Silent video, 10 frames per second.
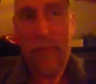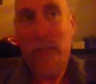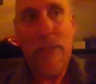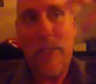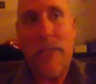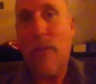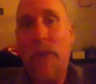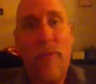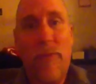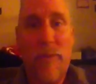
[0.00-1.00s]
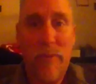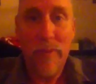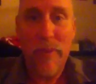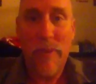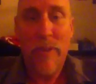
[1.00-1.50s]
just wanted to get away from them.
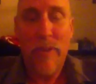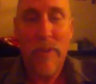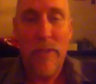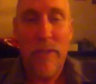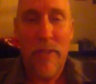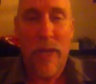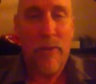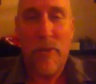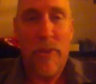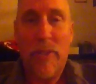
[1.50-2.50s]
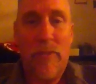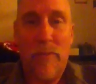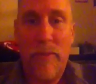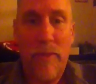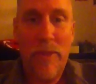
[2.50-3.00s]
I was sick of them.